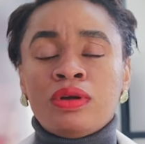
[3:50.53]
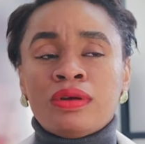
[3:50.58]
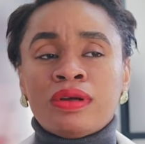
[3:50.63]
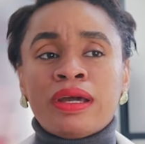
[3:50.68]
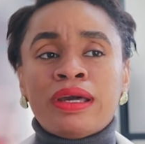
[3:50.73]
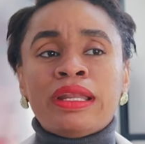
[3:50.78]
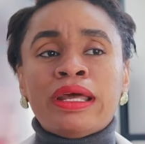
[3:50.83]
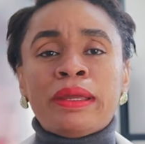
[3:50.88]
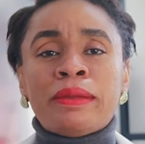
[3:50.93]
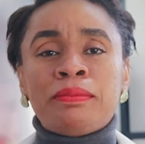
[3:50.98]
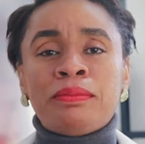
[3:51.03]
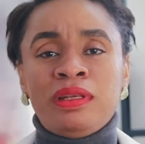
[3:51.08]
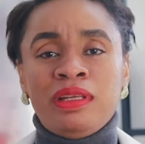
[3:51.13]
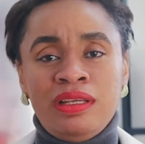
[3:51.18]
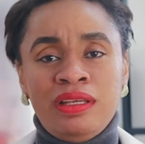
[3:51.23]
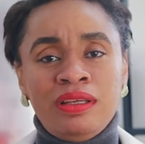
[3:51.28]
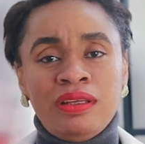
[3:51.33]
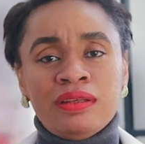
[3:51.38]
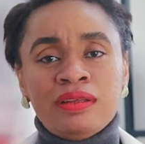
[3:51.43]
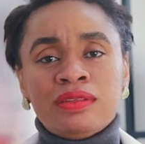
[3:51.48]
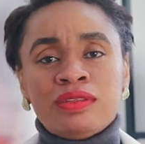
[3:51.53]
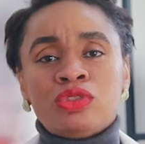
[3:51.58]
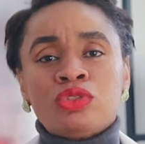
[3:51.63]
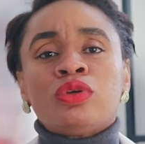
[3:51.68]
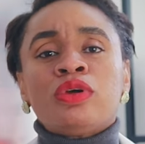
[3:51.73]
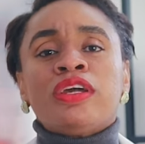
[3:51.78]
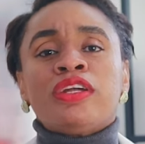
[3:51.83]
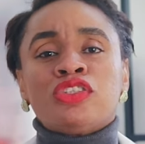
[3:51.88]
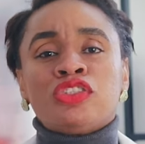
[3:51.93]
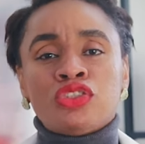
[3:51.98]
can I play to
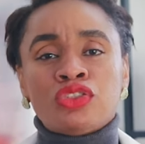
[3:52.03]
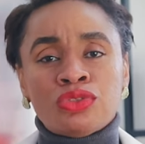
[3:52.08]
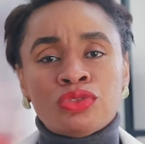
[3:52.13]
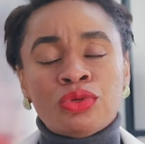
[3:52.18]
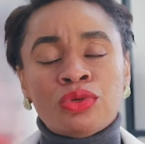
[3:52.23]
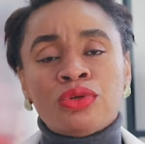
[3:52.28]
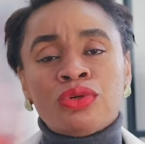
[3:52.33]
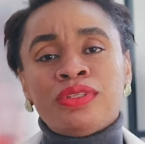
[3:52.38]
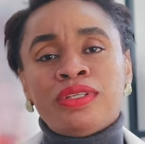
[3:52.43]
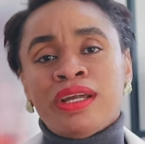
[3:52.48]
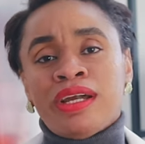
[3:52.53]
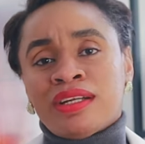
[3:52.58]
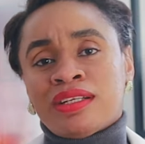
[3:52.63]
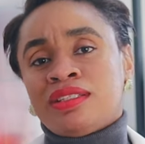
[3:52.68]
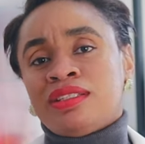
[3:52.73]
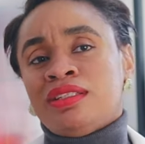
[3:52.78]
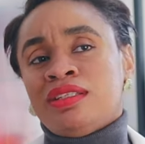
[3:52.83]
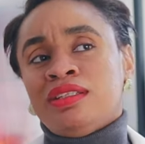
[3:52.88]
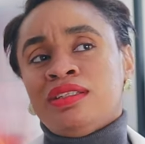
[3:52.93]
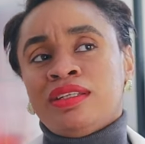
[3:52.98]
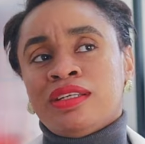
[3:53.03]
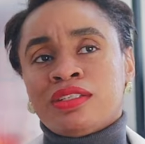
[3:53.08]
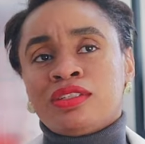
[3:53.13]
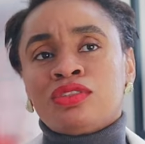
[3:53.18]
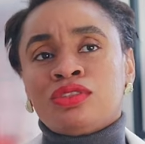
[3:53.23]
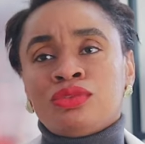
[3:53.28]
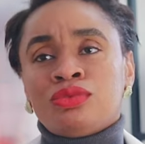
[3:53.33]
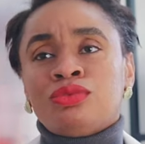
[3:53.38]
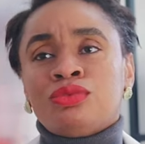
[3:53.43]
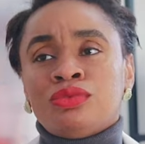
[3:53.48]
ensure they actually get
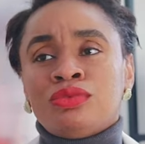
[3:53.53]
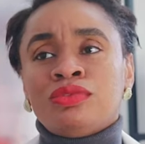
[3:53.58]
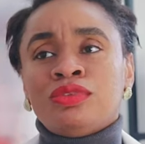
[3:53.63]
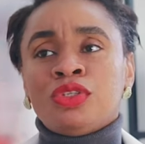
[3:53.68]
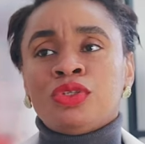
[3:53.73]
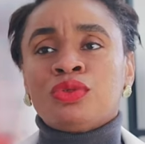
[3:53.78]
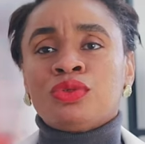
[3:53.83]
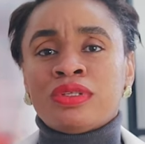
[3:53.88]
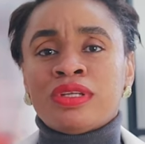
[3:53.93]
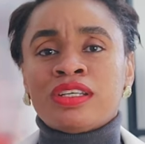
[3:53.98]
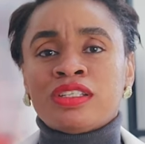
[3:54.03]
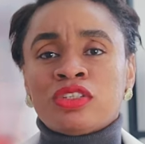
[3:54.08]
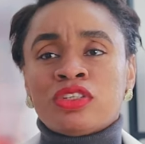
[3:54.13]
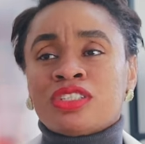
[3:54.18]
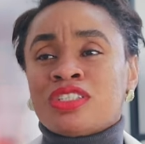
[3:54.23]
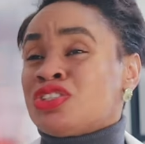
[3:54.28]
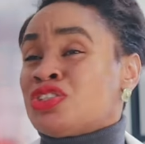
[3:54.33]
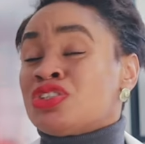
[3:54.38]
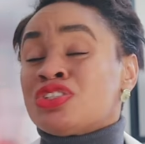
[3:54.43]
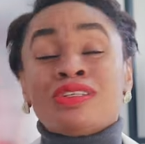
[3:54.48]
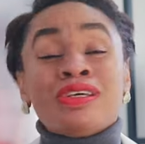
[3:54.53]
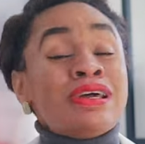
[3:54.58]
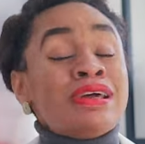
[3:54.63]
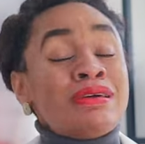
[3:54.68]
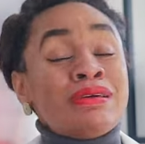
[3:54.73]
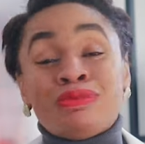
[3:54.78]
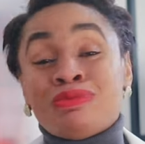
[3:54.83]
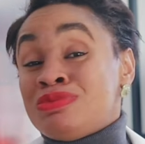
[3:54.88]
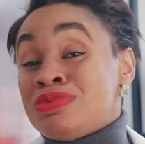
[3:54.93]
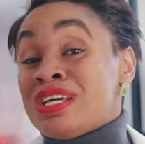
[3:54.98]
to, you know, that success? Just
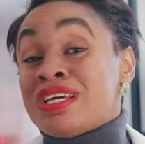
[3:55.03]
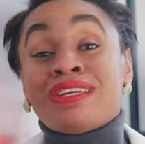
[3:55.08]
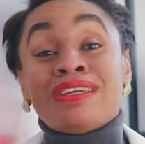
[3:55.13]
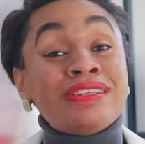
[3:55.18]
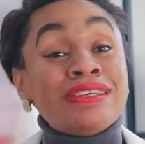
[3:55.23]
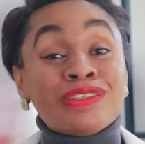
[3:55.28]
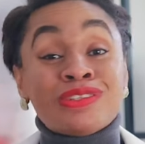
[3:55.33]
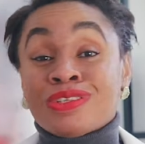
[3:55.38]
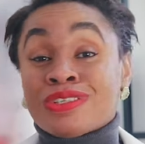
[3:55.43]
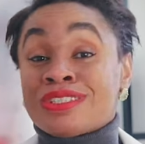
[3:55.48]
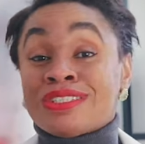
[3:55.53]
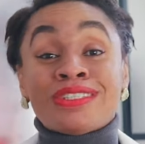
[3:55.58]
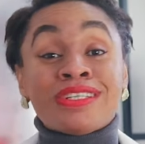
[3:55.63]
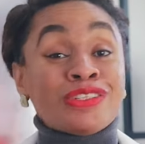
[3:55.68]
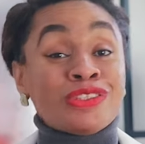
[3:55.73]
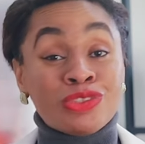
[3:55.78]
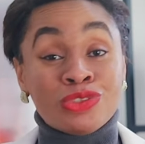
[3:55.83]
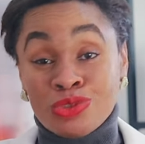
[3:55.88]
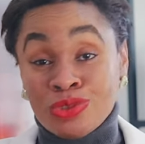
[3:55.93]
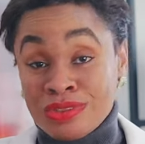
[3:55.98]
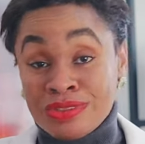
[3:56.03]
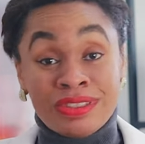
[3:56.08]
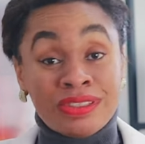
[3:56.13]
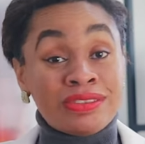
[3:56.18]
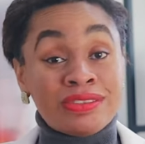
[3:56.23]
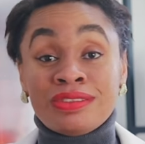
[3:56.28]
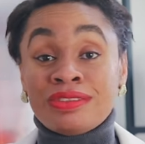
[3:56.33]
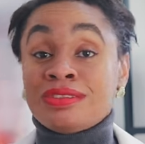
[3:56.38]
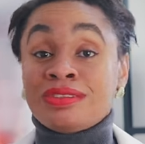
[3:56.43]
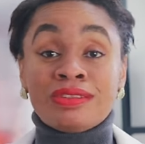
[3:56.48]
taking their success as your
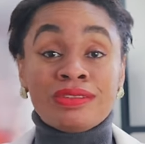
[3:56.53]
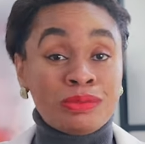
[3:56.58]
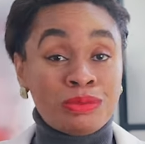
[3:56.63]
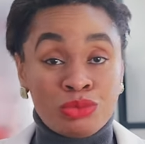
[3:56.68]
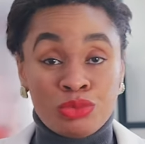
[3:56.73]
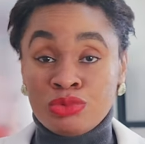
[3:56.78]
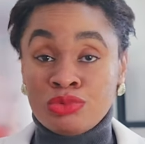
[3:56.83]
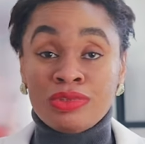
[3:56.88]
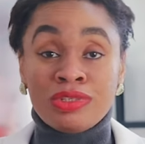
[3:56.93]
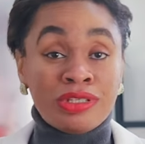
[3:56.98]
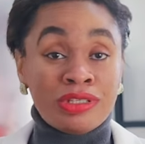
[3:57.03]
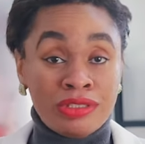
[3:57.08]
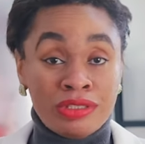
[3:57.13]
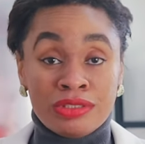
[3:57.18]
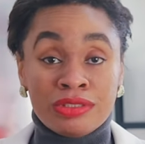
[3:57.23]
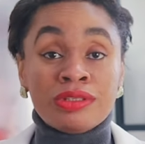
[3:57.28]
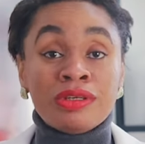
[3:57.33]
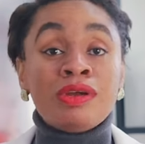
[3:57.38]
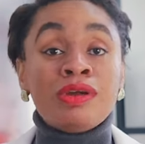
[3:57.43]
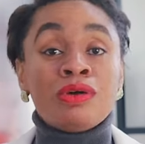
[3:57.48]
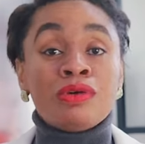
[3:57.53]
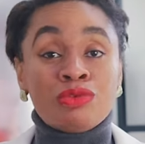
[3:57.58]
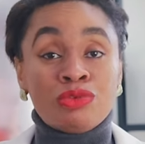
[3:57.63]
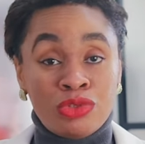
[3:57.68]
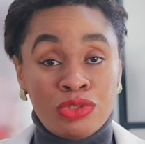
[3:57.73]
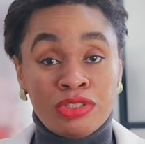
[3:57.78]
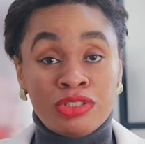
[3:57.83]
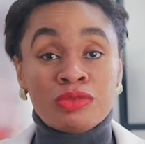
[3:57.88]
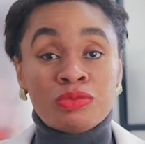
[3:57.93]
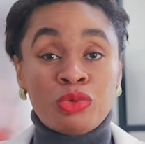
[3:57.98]
success is the simple English for this